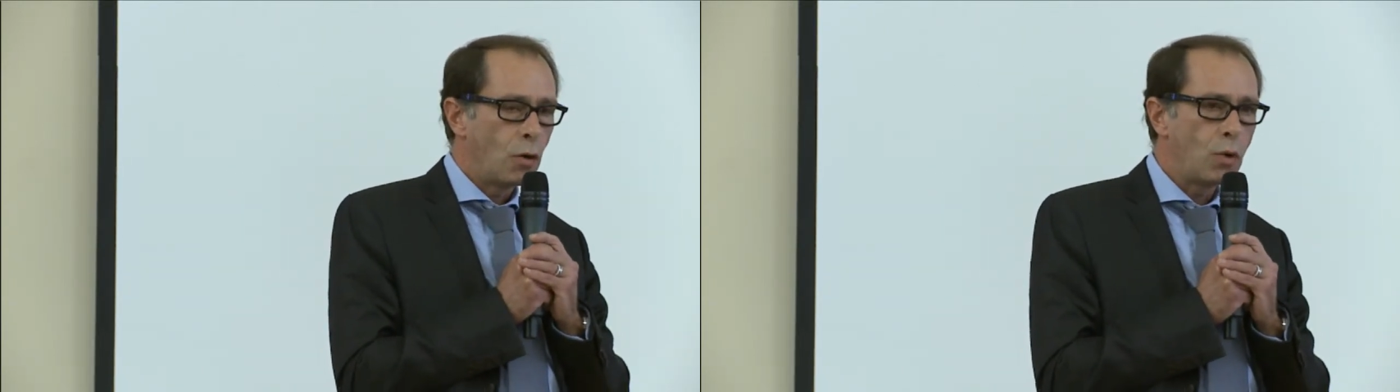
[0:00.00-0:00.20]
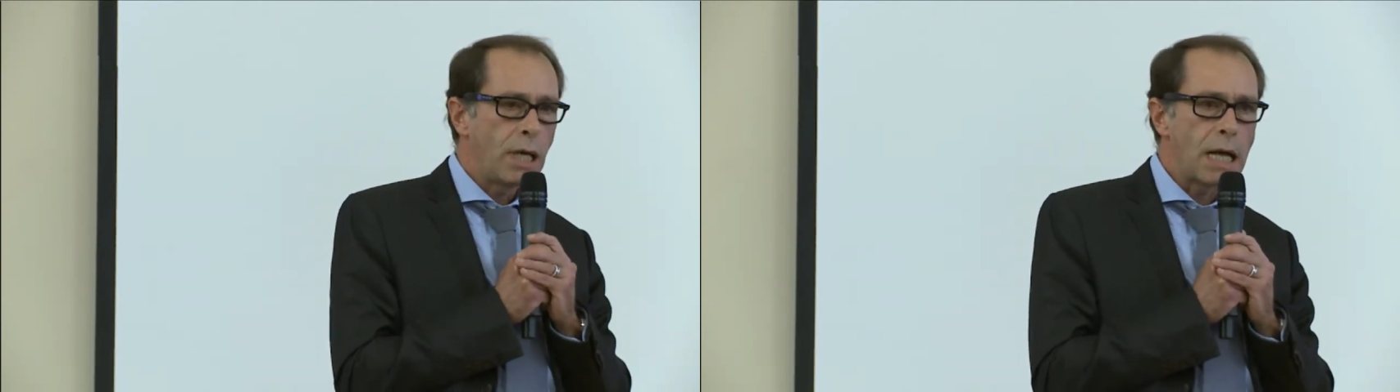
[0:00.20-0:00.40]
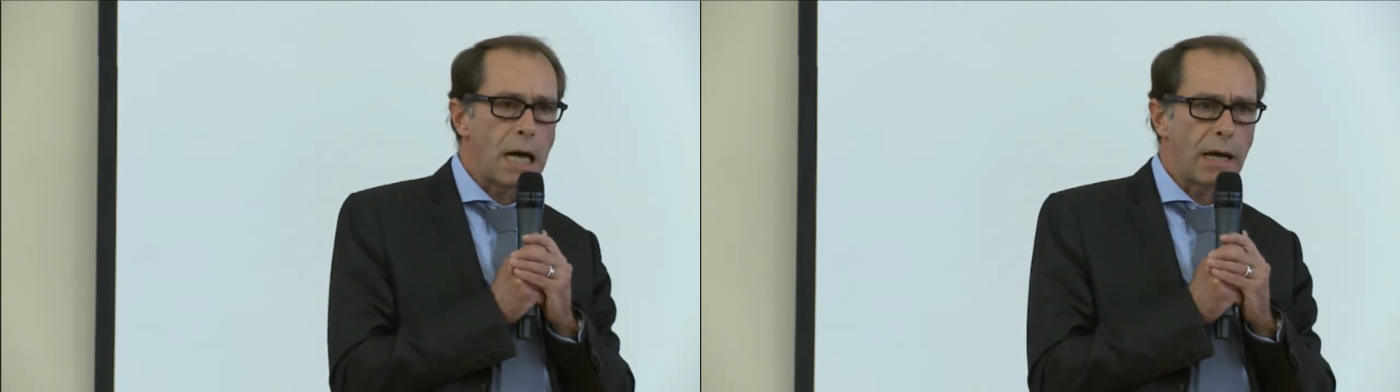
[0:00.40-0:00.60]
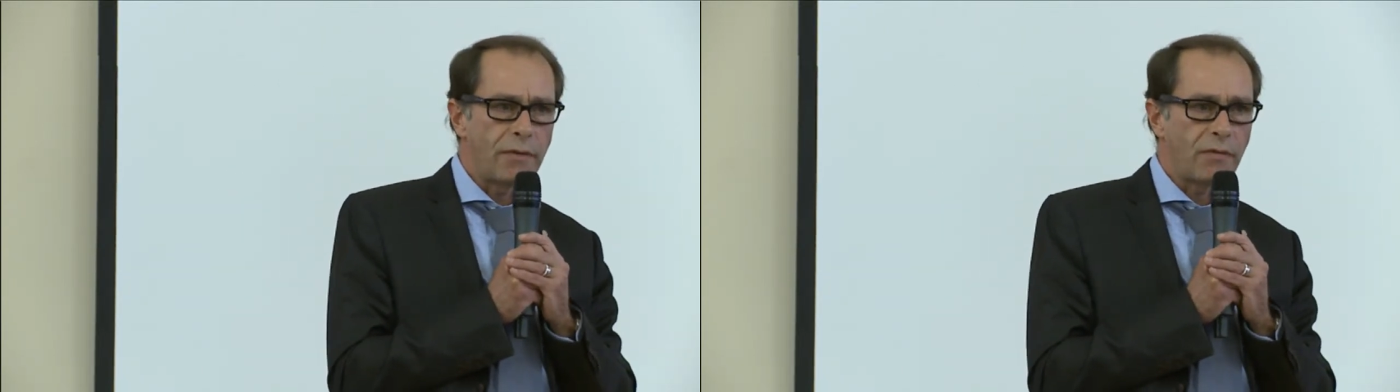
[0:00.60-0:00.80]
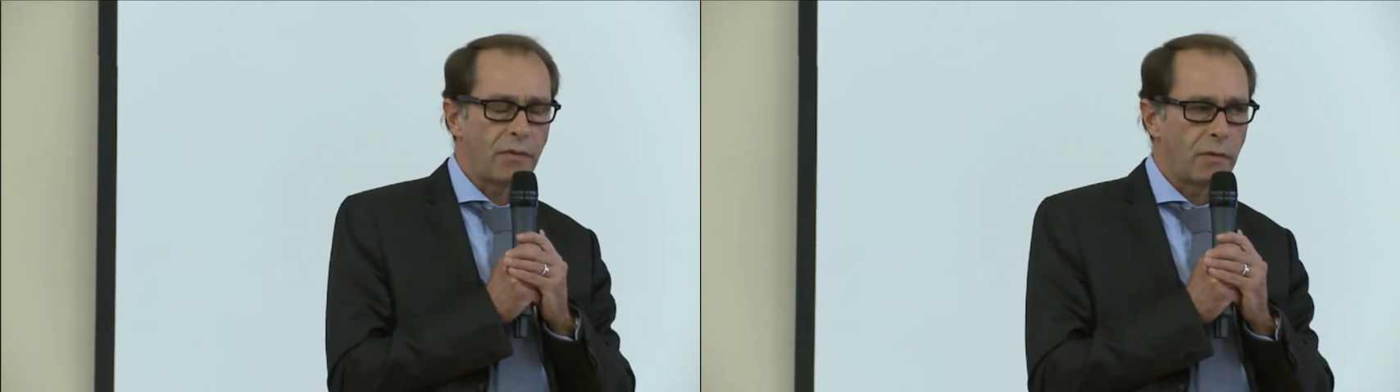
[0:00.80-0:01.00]
We
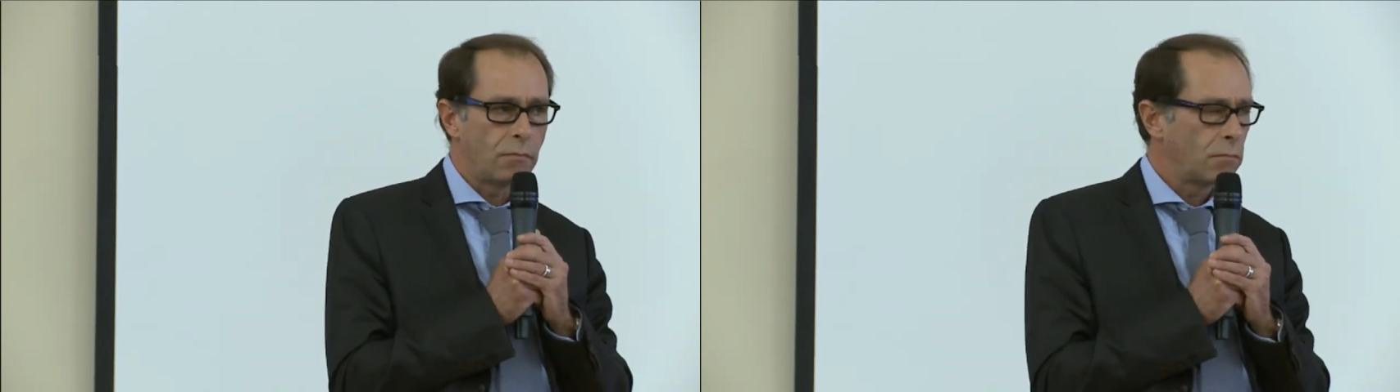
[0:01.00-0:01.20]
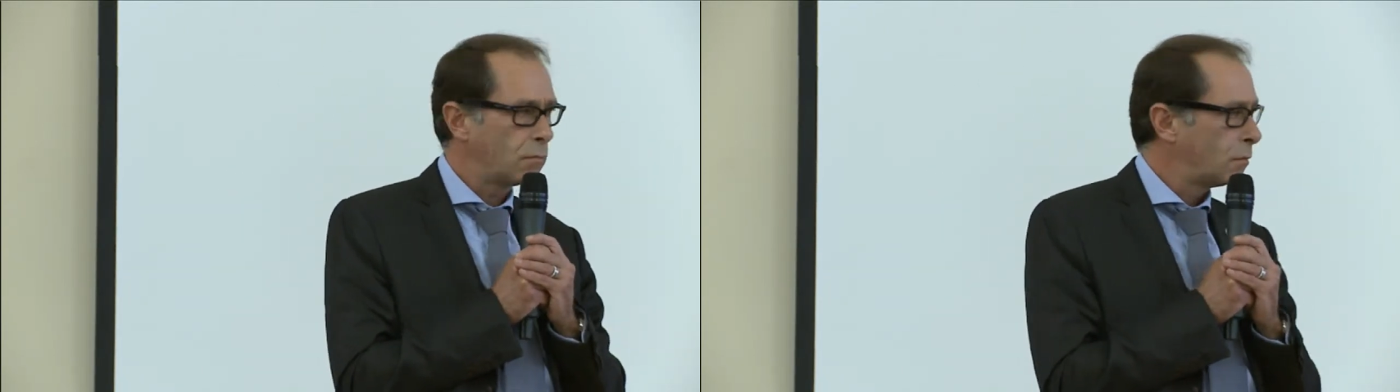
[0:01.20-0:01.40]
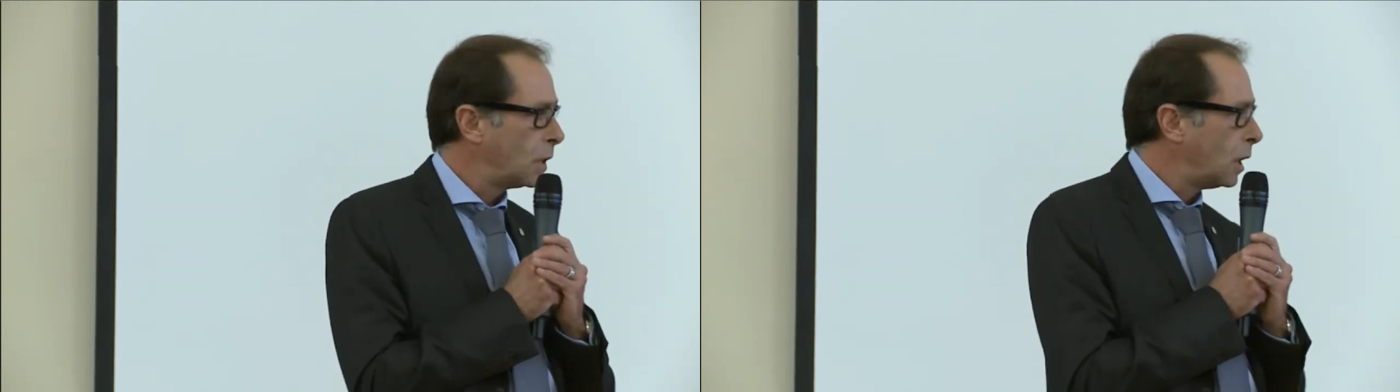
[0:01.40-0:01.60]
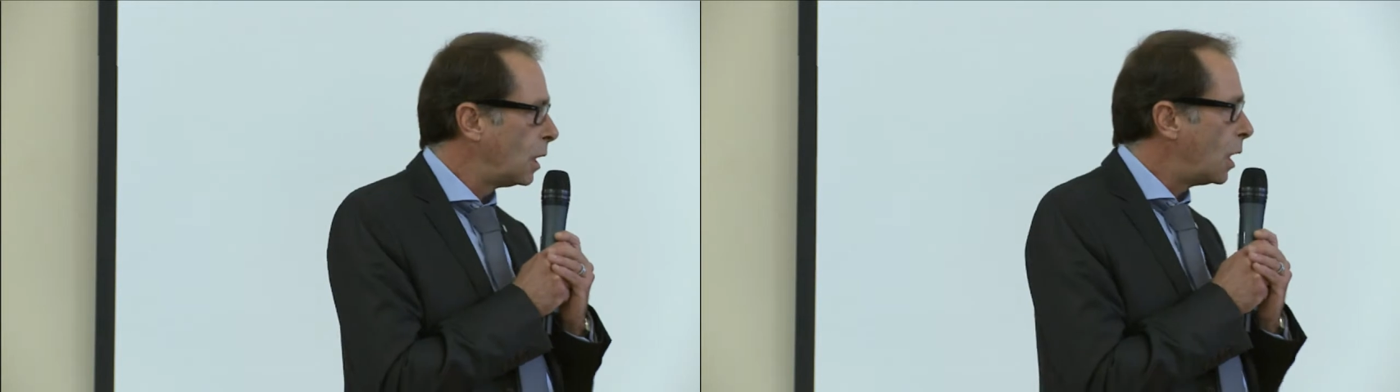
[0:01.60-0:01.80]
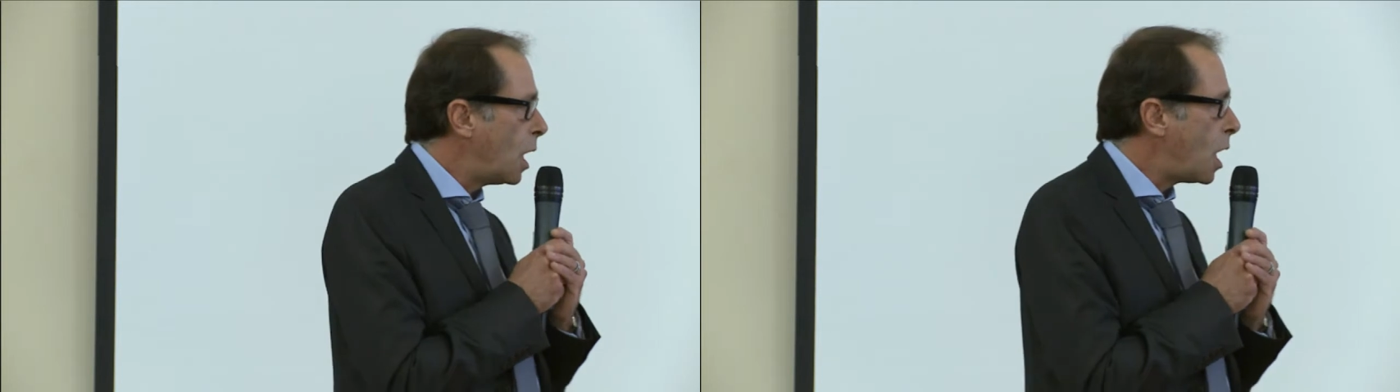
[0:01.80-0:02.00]
have
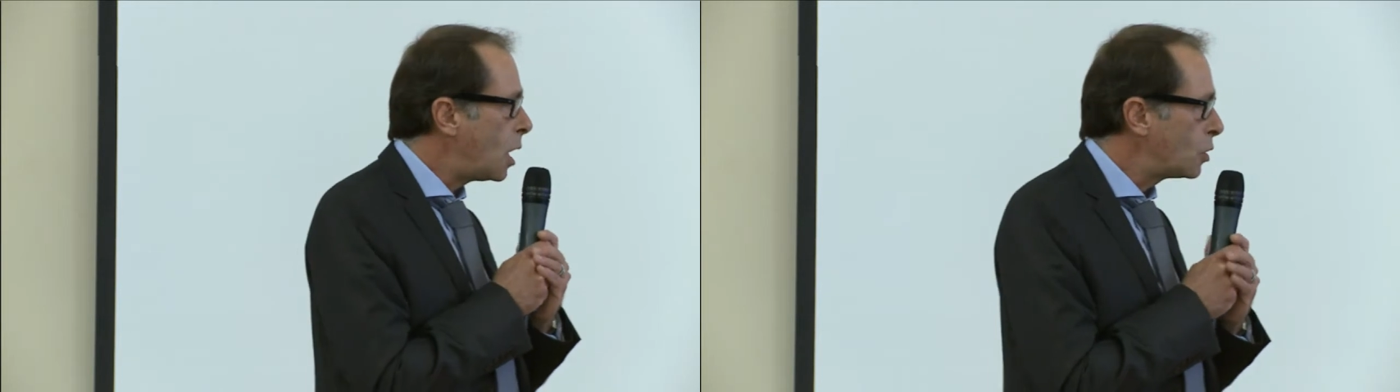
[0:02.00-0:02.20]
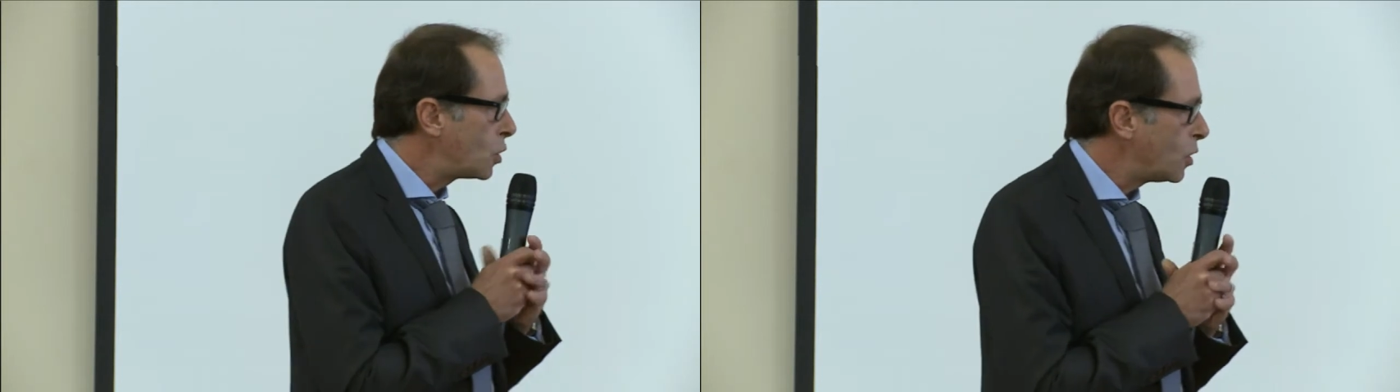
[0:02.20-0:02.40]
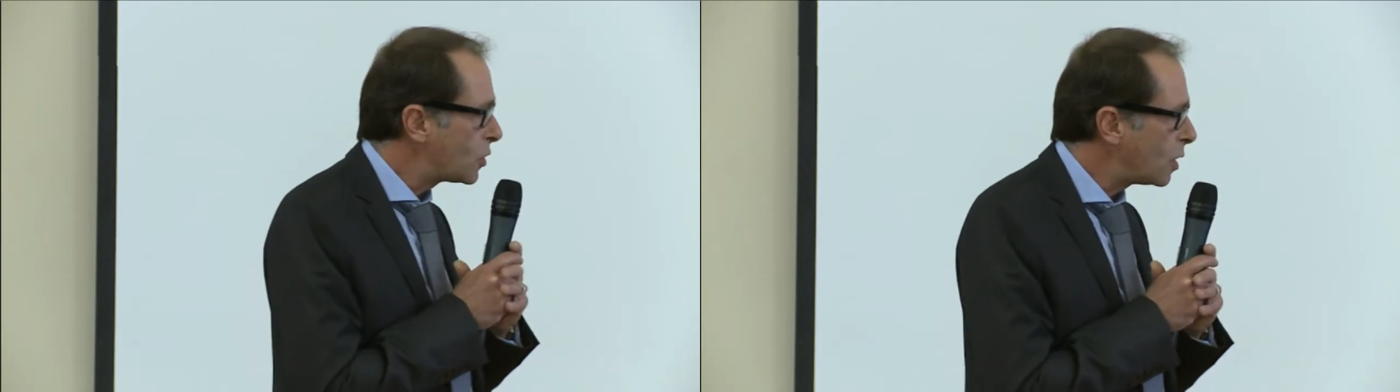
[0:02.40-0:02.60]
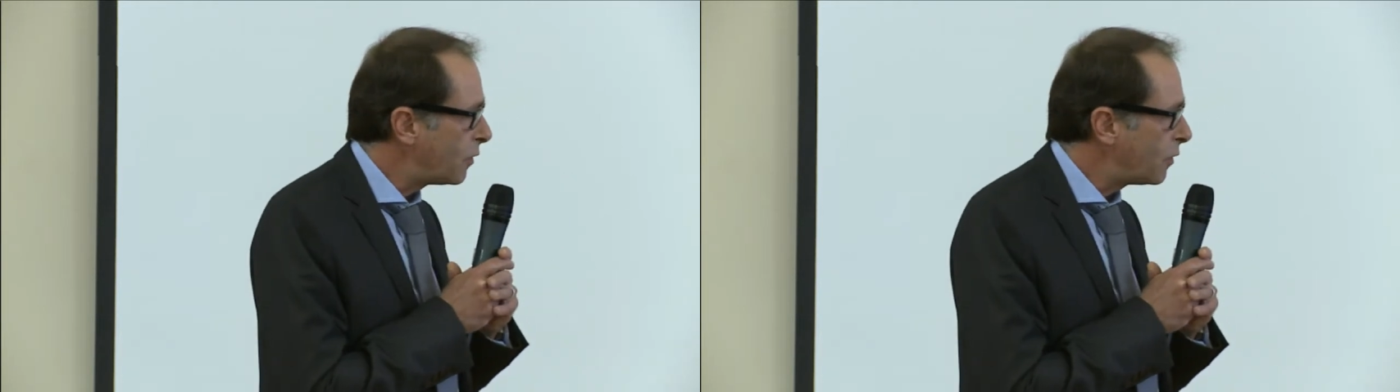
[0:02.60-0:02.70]
hundreds